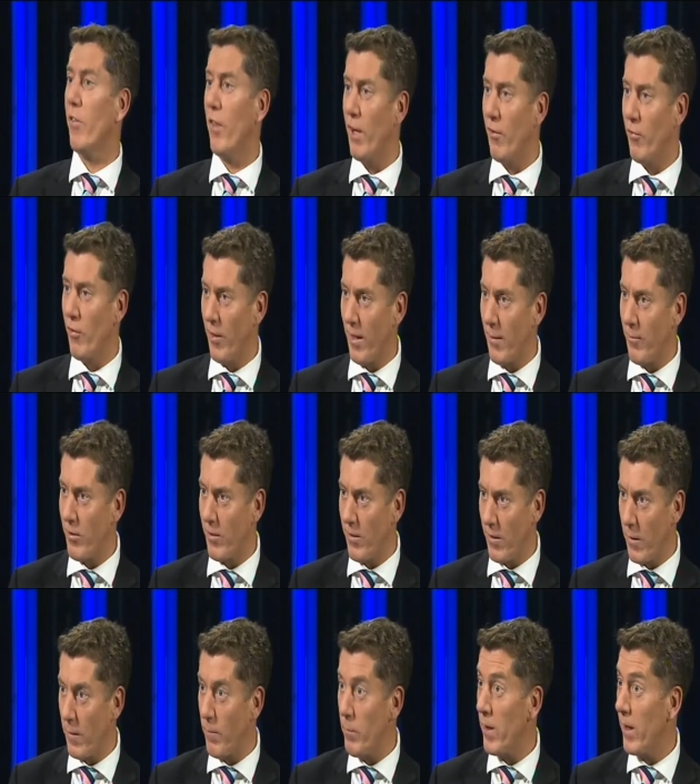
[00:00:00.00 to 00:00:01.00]
thing for them to
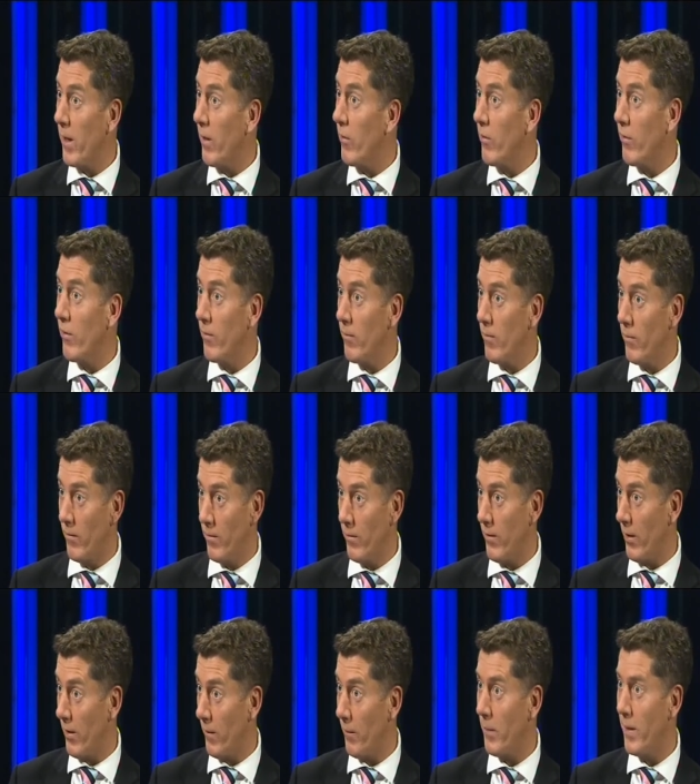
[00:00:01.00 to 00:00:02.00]
do is
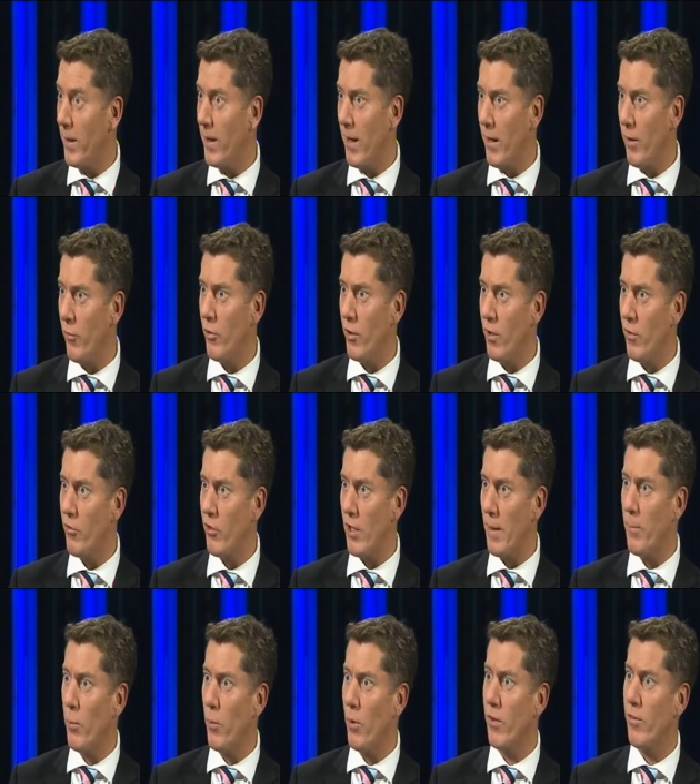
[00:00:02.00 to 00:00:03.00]
to get a few
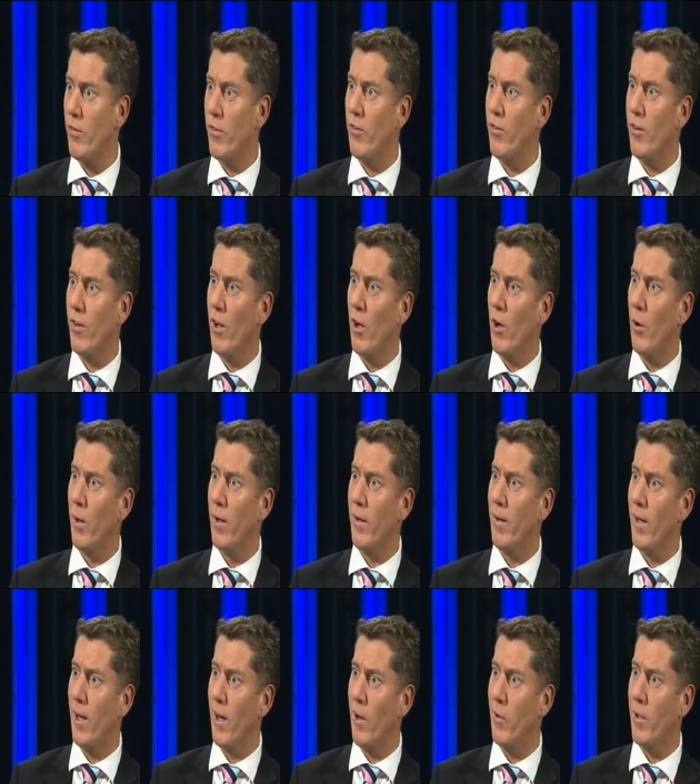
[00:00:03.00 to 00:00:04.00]
cheap points is to go
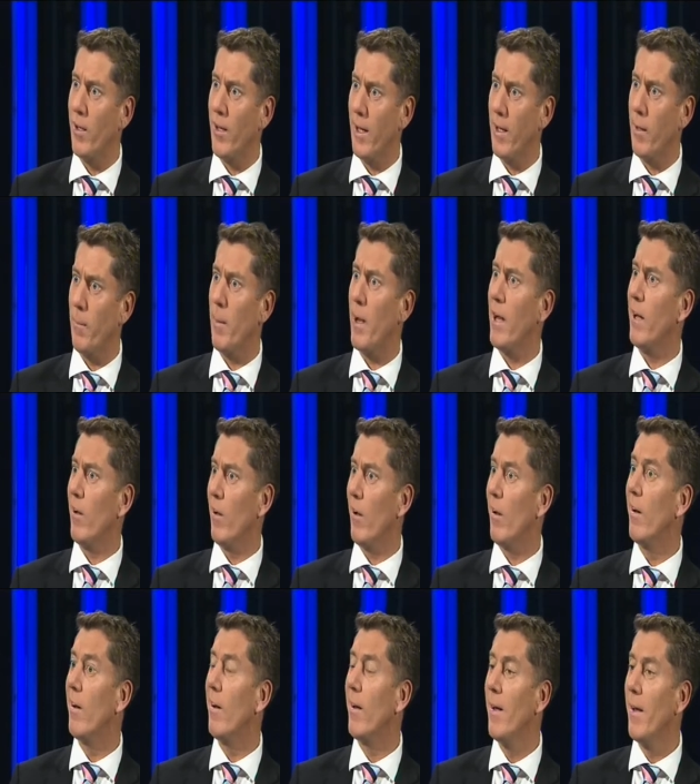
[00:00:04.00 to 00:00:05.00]
and kick a
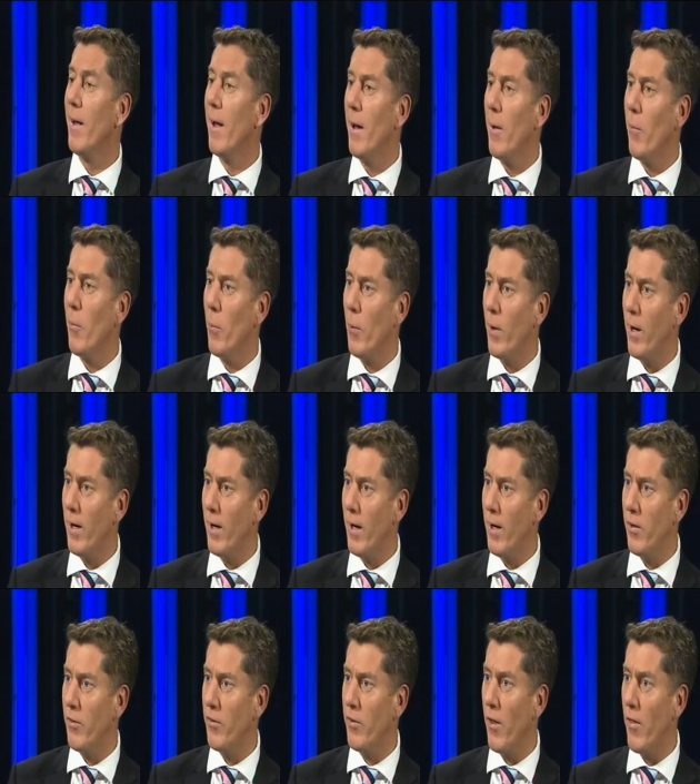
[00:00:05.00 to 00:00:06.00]
banker.
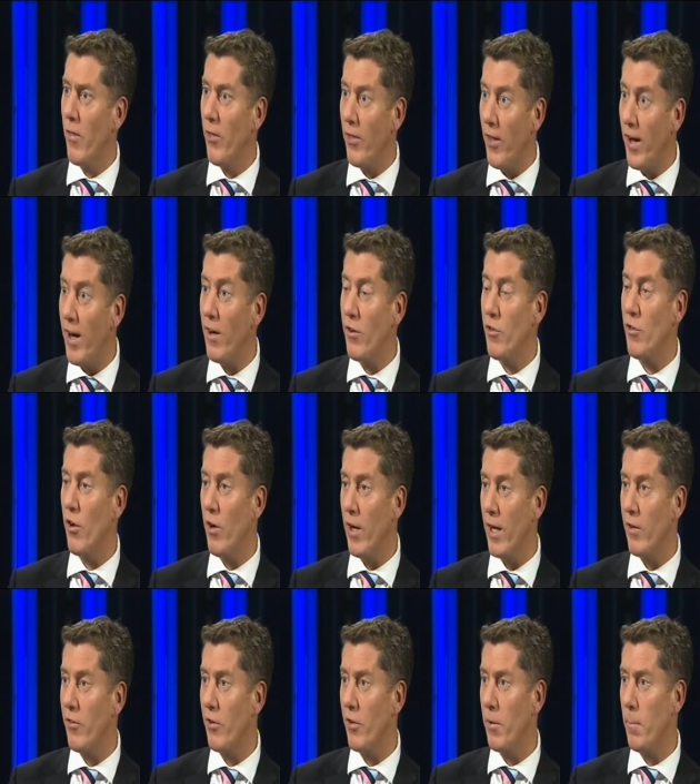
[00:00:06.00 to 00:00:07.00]
Whereas they're
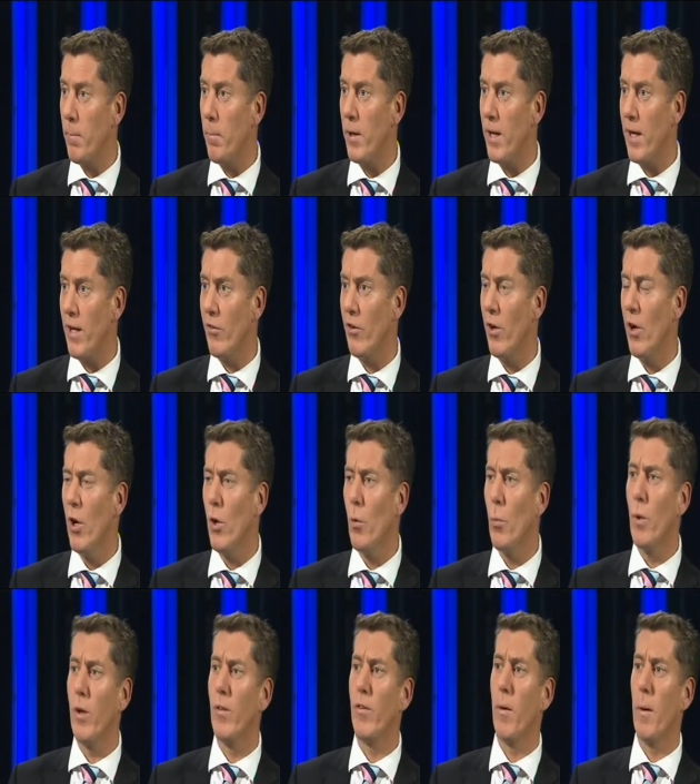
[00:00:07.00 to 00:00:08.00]
trying to compete
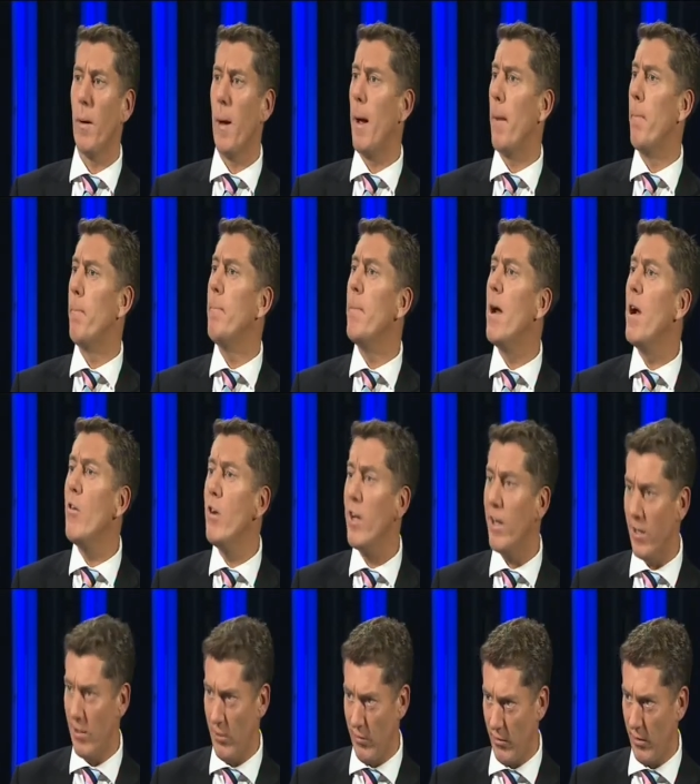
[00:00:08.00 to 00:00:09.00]
with a
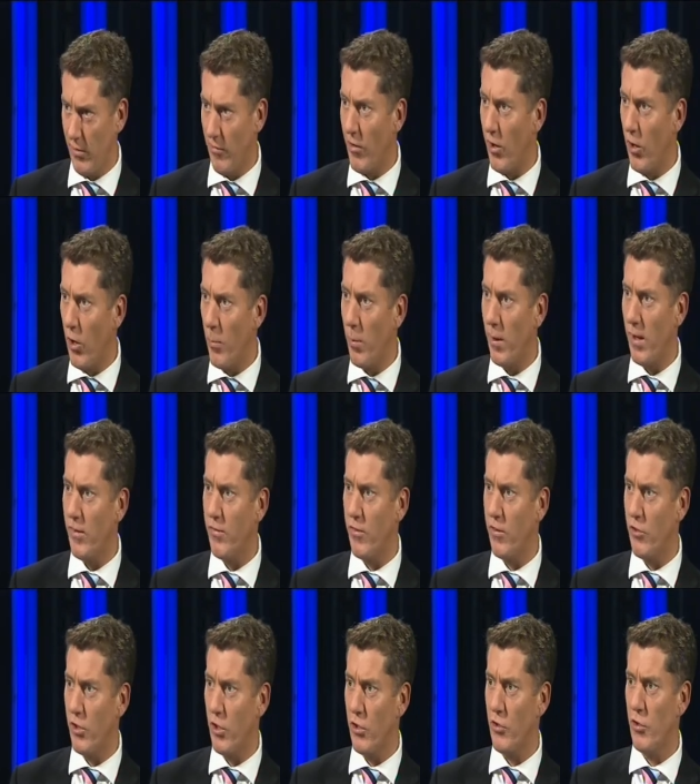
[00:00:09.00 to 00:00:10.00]
myriad of global
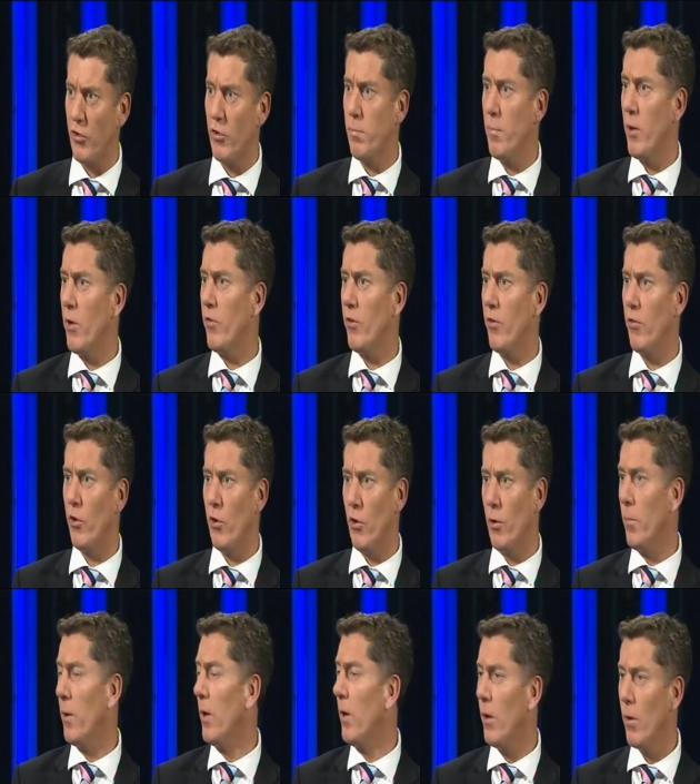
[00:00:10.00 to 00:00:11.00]
institutions, most of
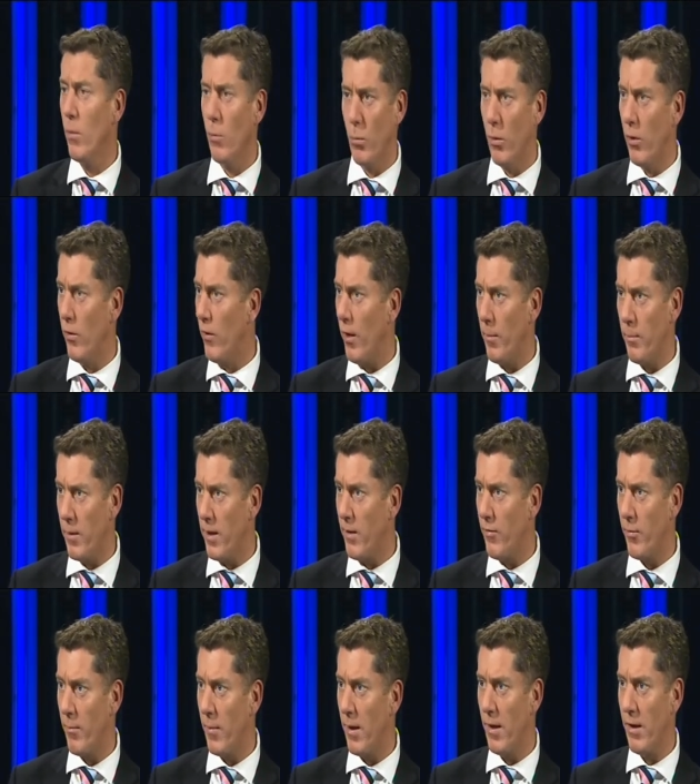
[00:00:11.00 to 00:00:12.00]
whom will not be
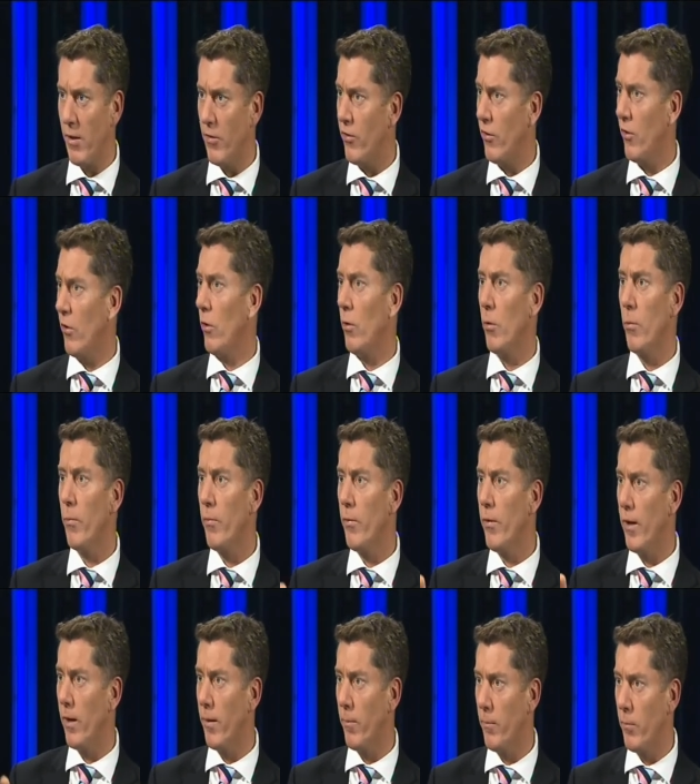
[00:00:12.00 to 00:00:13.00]
familiar to
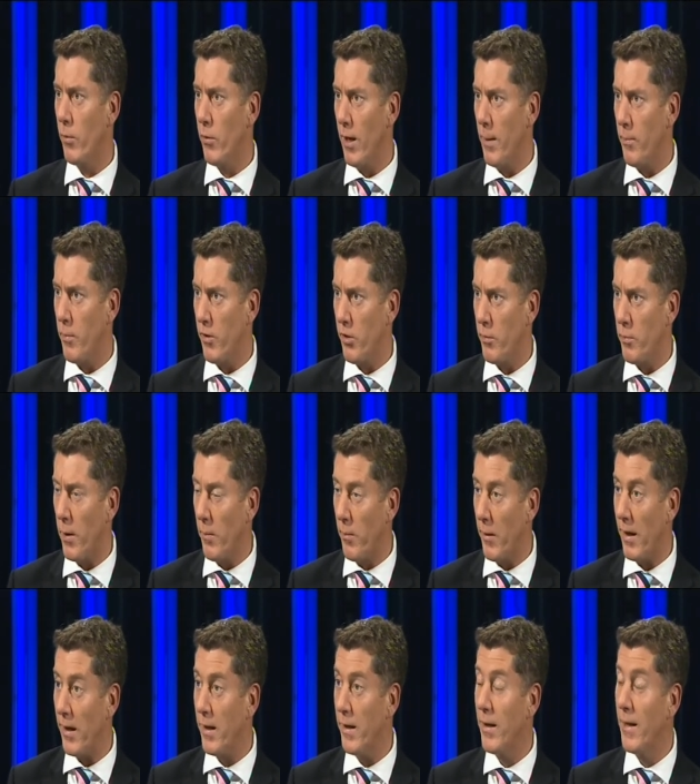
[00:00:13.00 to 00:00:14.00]
the great British
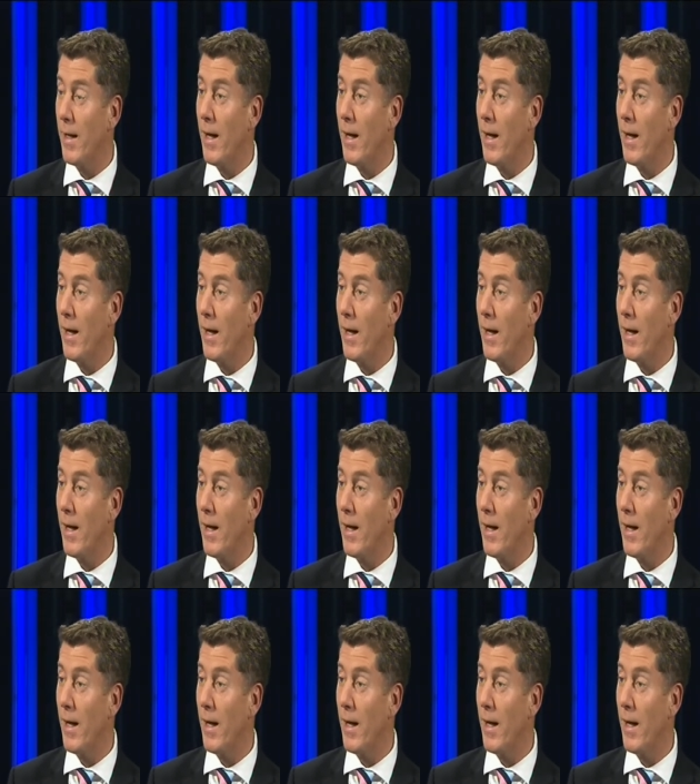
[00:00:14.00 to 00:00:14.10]
public.